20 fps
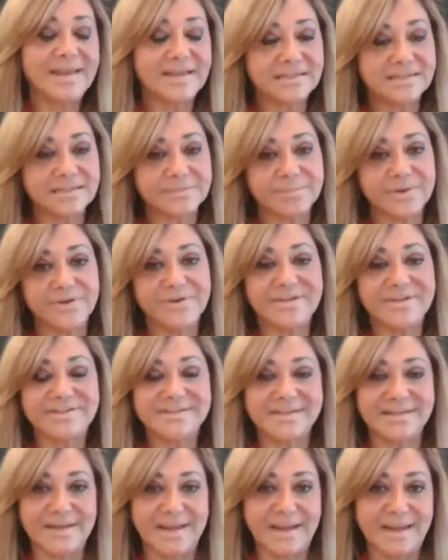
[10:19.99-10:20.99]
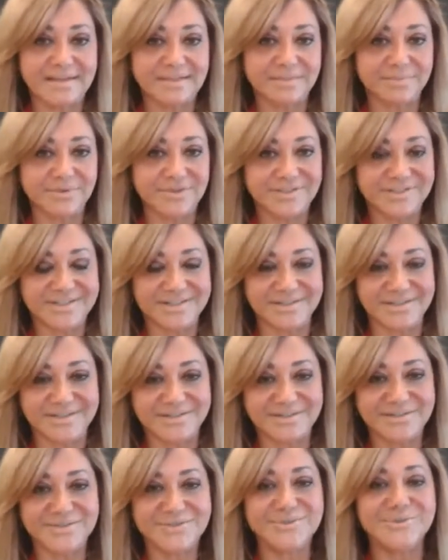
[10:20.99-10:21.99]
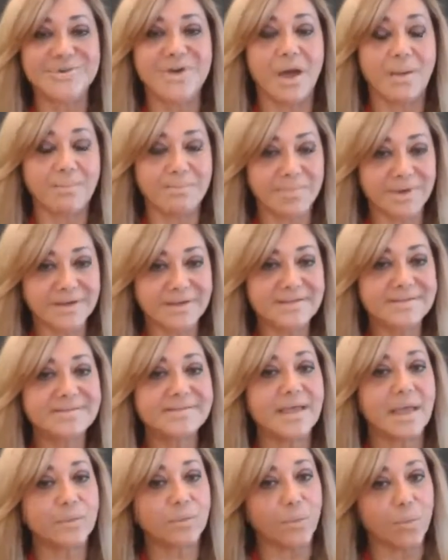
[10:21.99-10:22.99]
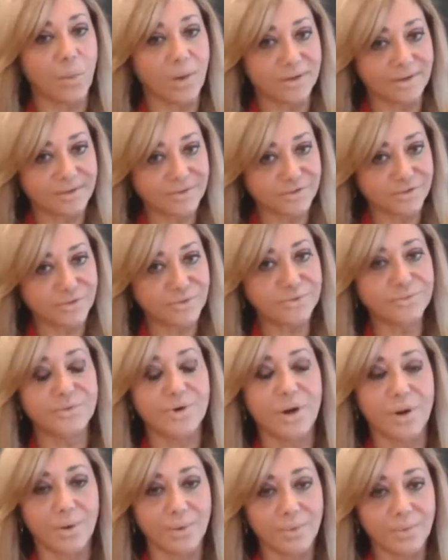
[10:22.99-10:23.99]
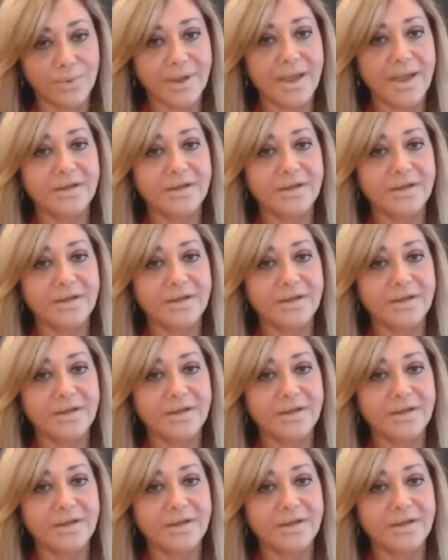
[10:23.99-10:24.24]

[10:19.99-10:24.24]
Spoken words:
experience and expertise to companies that wanted to grow